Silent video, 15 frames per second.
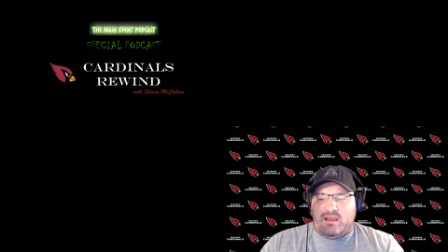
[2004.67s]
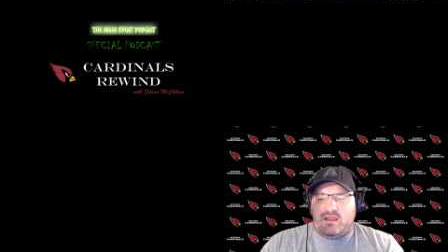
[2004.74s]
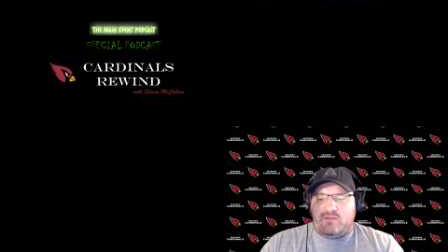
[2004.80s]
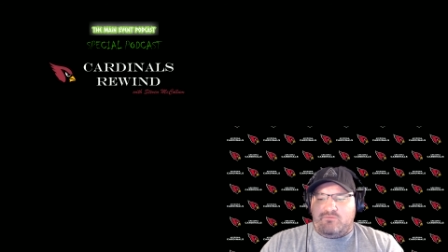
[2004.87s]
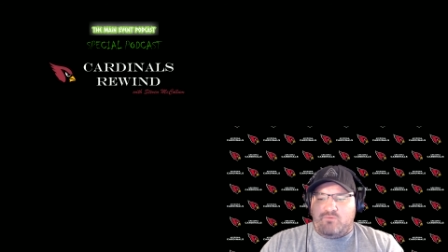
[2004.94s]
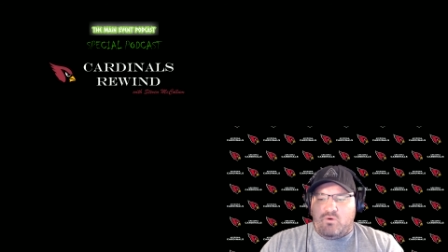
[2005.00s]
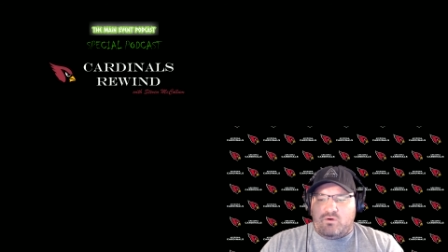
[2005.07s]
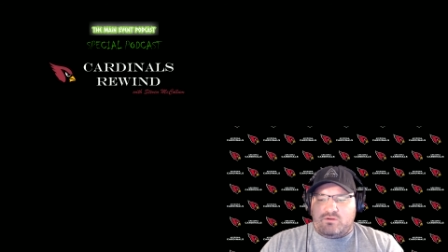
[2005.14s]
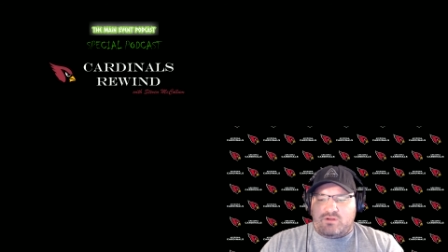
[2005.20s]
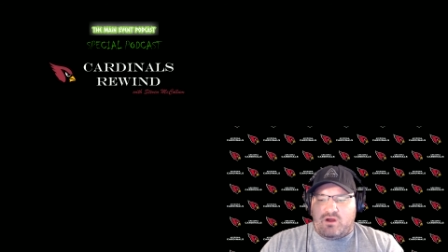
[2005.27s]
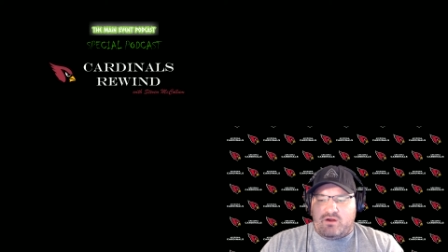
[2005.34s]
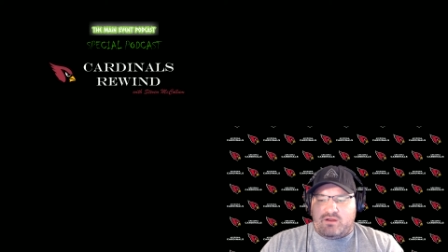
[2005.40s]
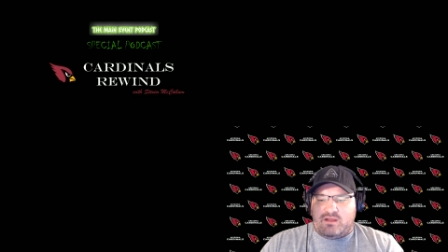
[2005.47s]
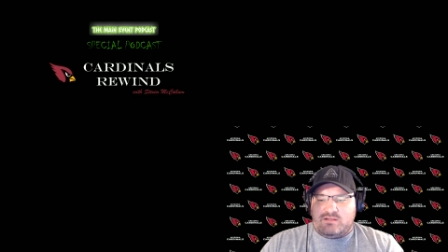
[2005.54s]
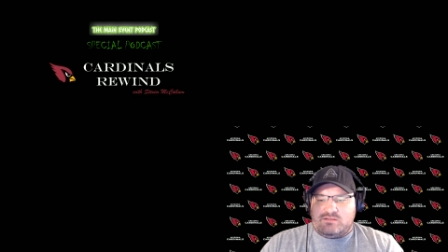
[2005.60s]
He had four
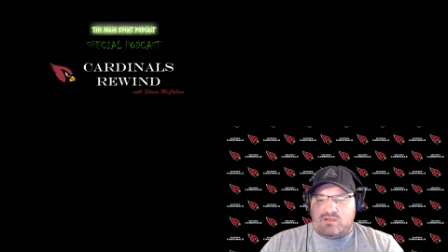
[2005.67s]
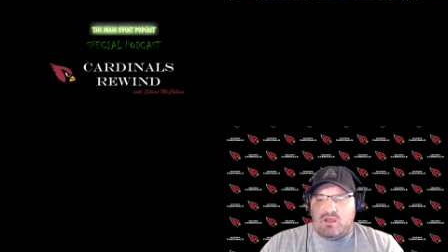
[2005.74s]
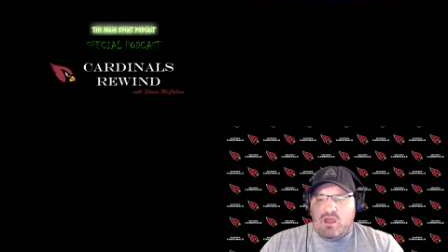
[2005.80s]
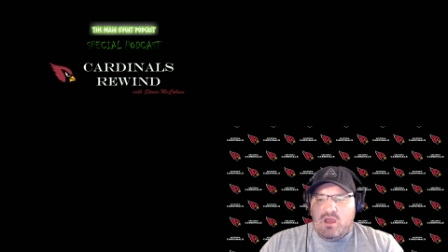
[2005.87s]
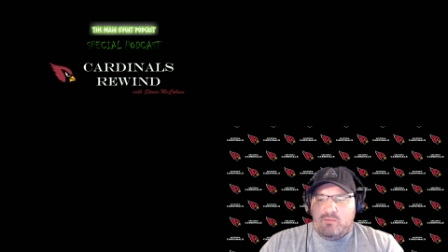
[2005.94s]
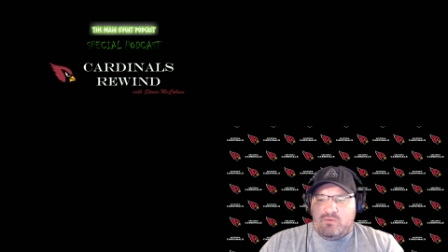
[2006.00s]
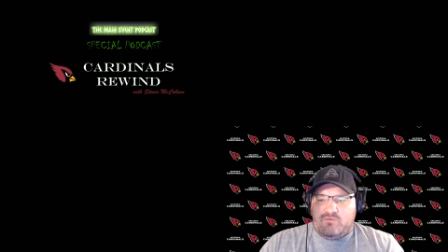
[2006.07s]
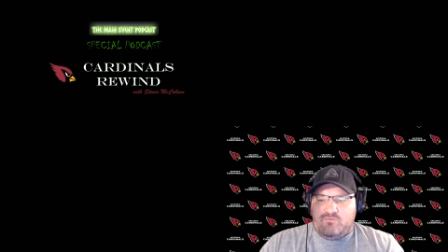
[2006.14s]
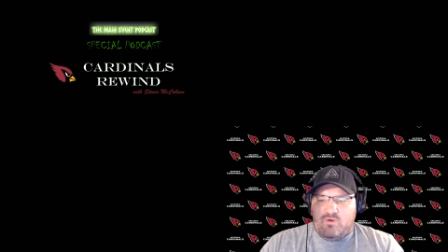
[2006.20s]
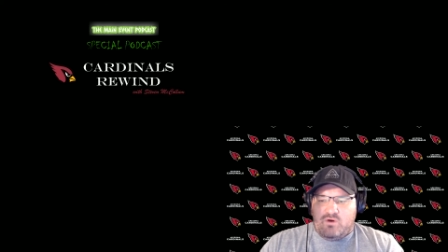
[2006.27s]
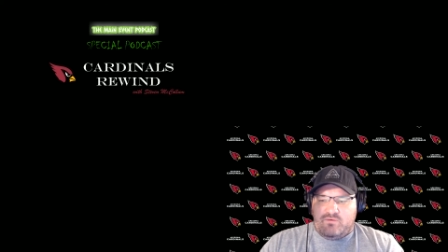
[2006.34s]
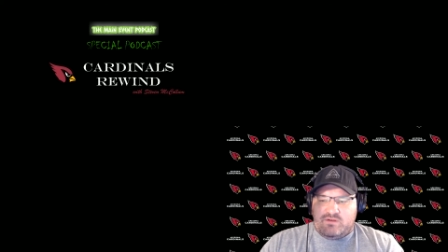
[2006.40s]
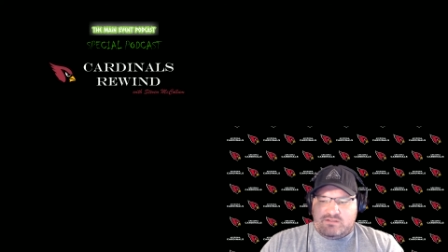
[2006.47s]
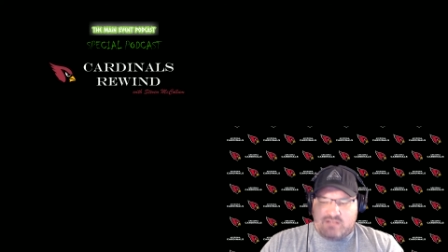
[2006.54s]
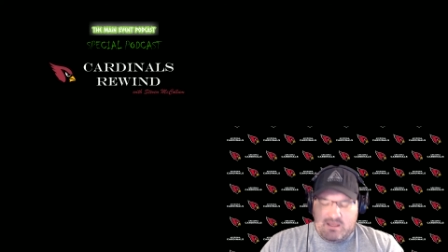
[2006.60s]
targets, but four
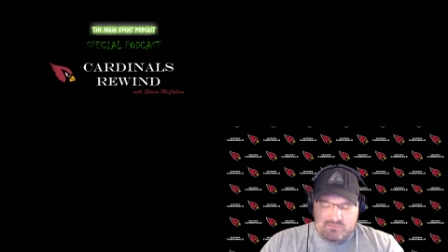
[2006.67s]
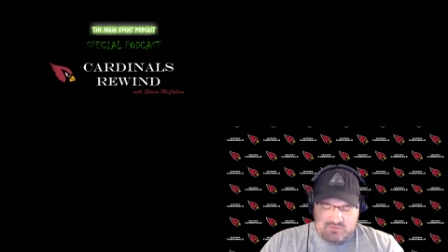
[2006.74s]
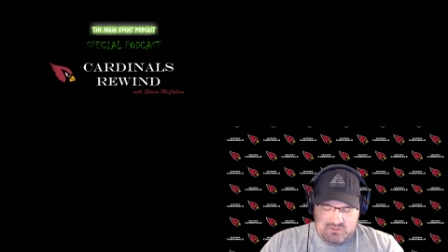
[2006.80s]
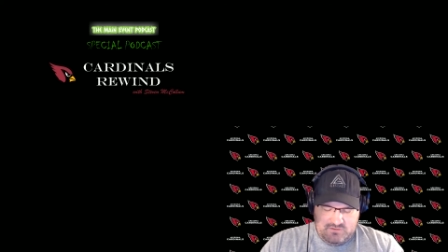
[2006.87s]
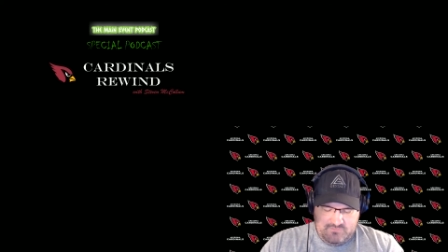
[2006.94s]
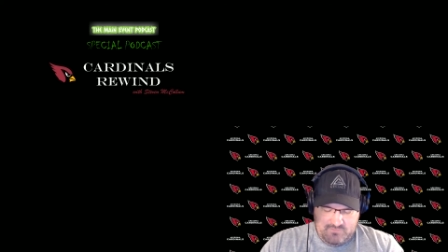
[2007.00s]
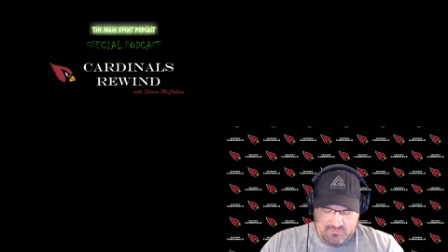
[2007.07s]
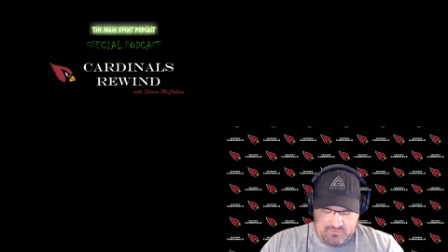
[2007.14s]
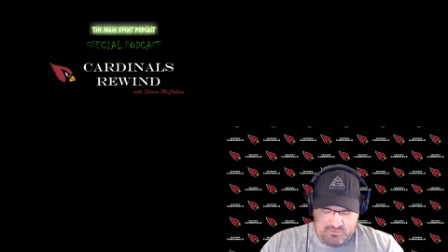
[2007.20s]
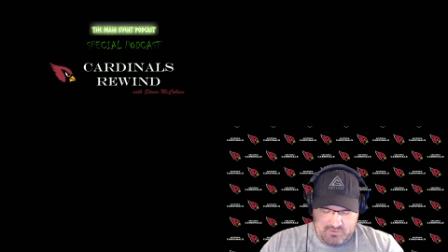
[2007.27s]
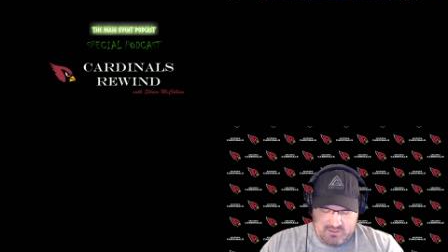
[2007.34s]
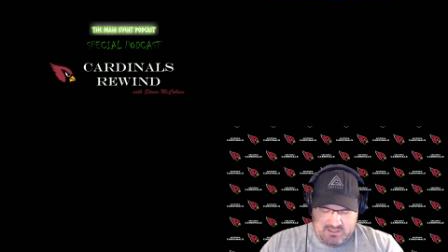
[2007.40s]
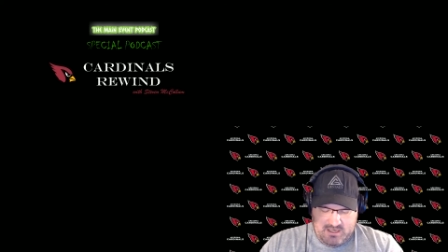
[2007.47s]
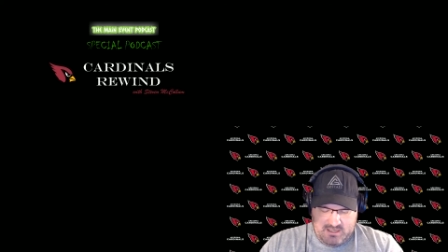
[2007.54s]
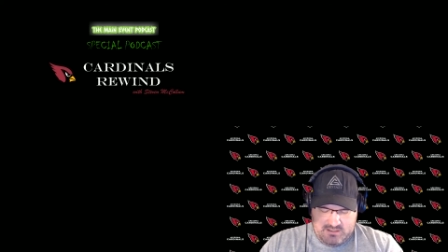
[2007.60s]
receptions for
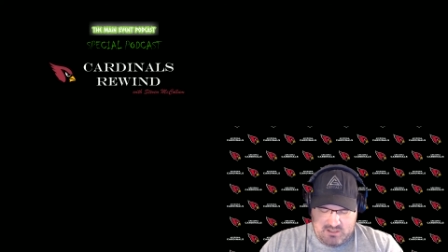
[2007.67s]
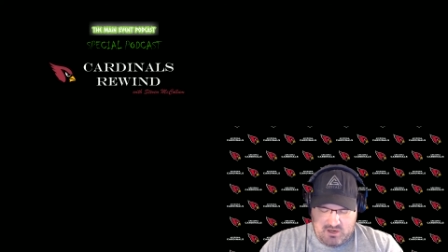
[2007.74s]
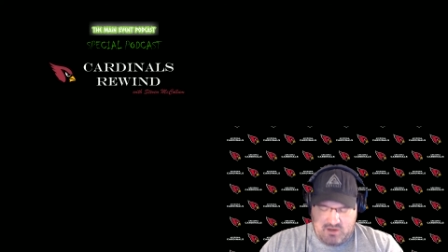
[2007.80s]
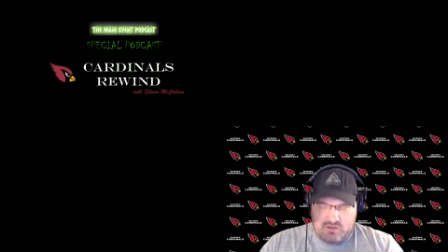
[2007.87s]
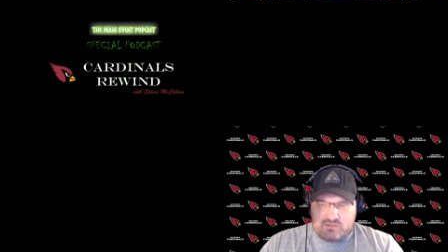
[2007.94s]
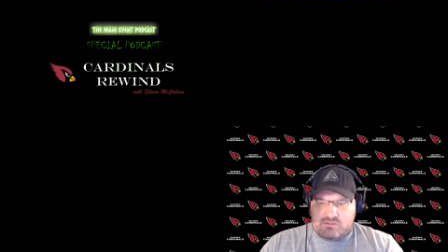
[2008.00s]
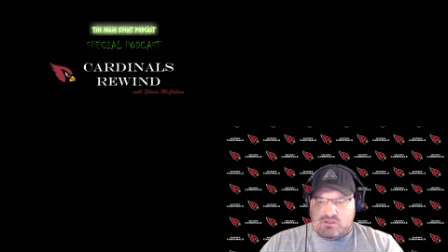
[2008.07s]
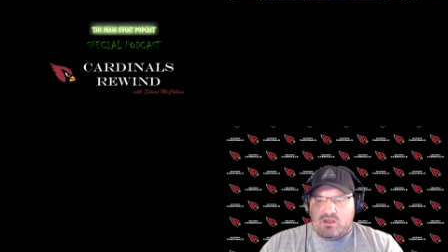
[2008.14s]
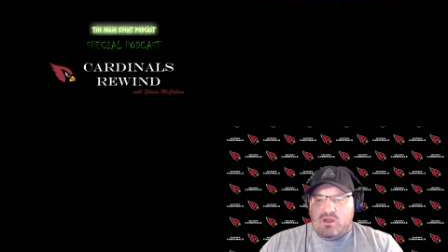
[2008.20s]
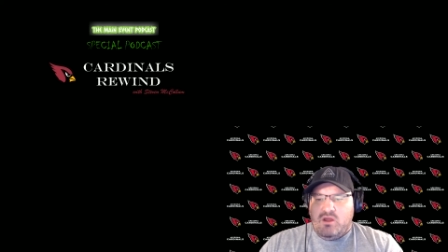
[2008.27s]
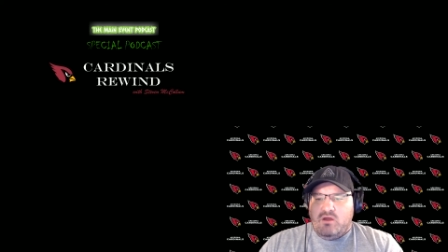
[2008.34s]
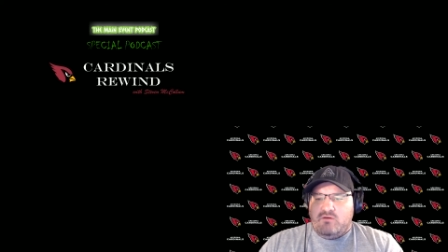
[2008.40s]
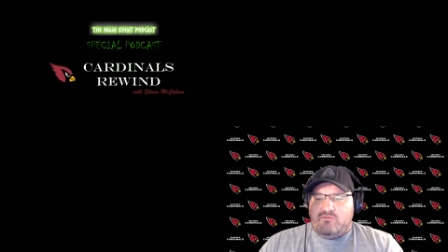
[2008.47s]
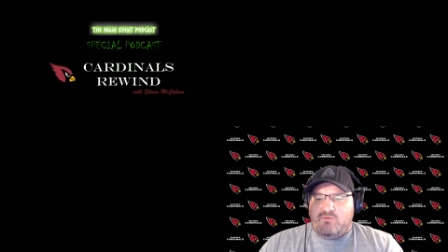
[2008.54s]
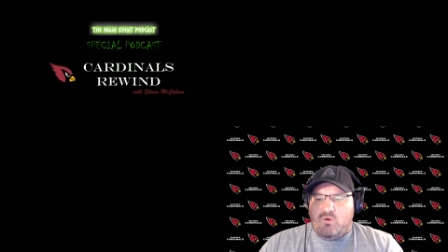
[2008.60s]
thirty-nine yards
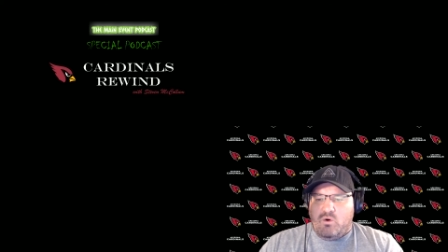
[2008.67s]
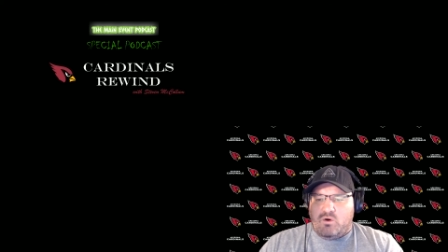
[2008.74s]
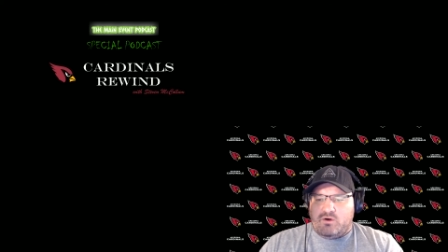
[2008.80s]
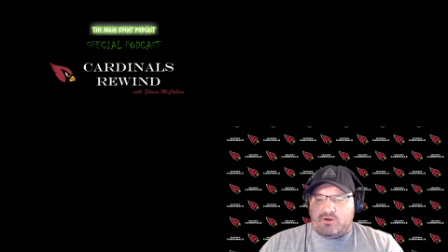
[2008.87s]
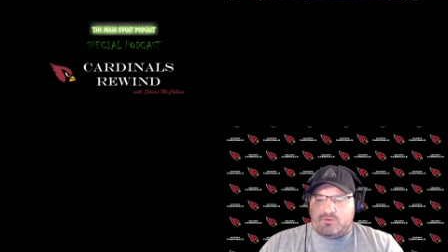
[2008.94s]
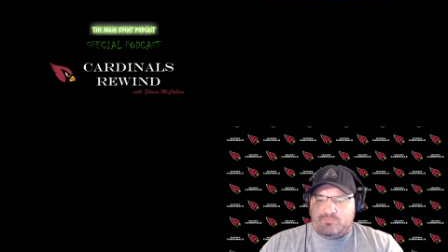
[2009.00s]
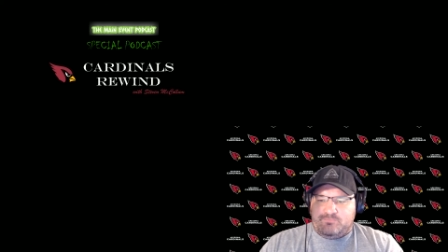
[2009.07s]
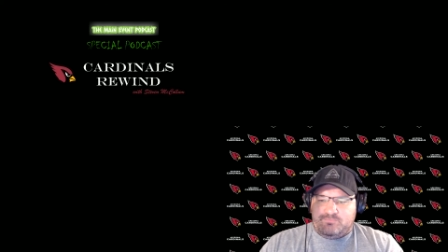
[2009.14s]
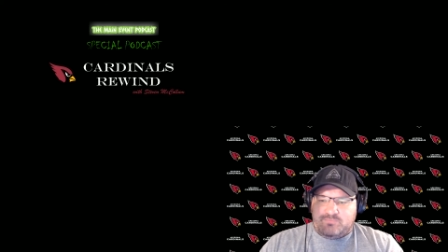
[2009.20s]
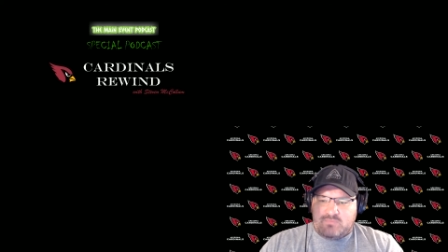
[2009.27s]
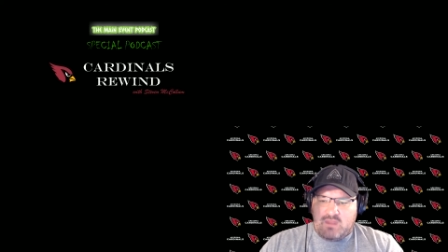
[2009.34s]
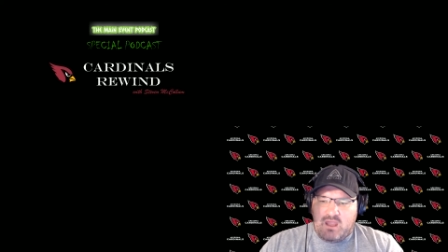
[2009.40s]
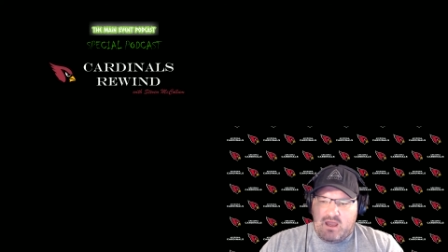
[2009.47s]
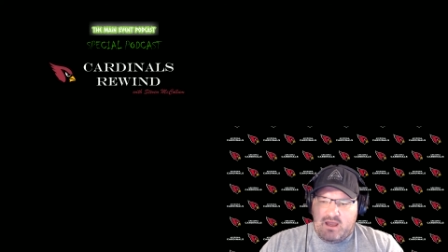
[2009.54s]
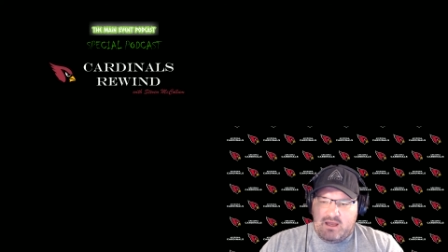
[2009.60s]
for
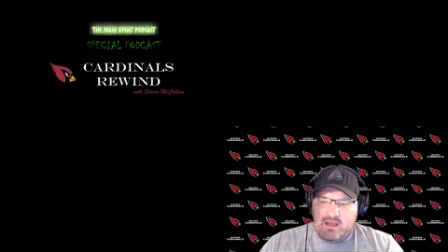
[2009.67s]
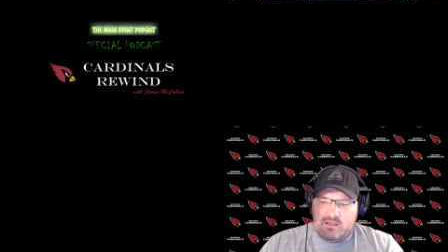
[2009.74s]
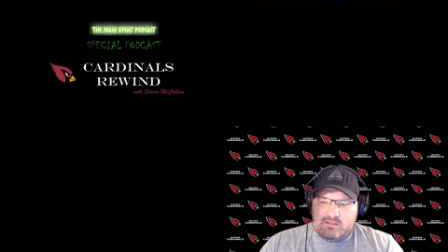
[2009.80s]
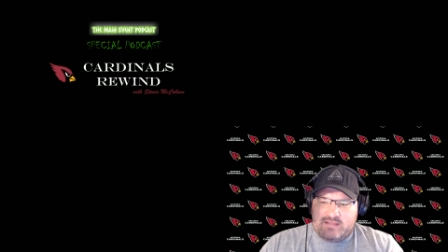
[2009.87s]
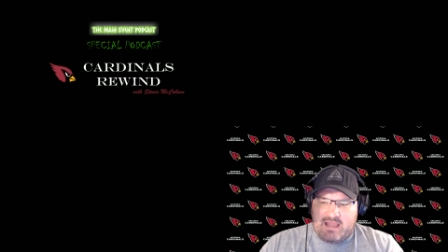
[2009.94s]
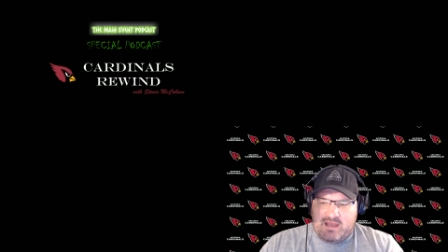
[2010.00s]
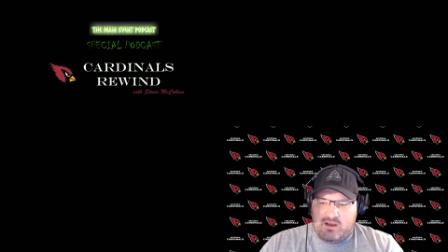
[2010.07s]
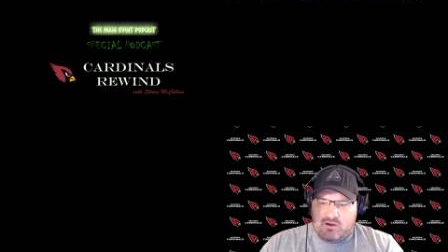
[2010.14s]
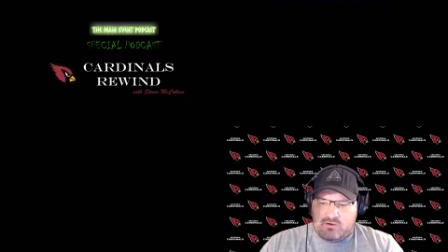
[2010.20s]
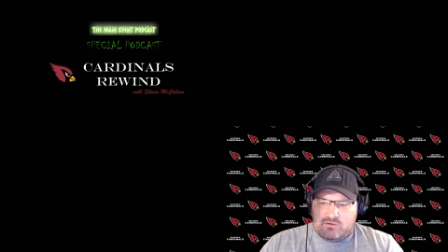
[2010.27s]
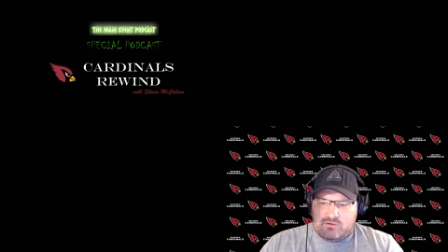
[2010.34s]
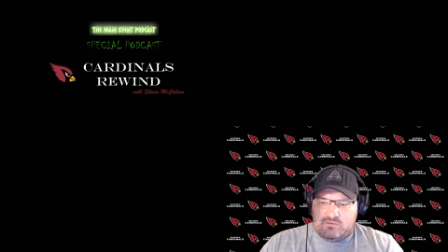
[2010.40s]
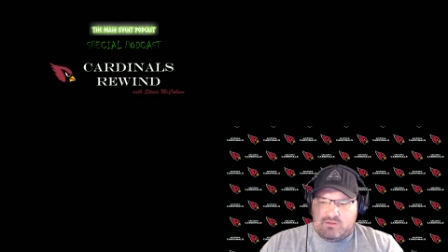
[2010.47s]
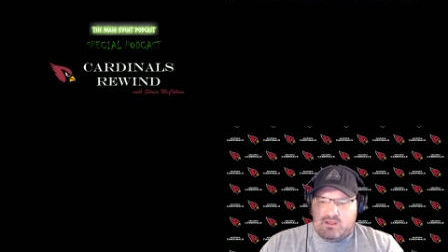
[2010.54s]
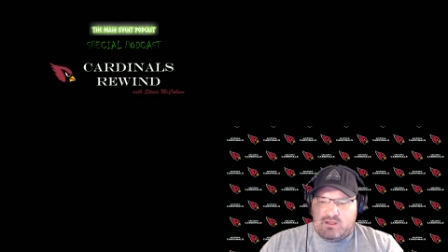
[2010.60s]
uh, Dan Arnold.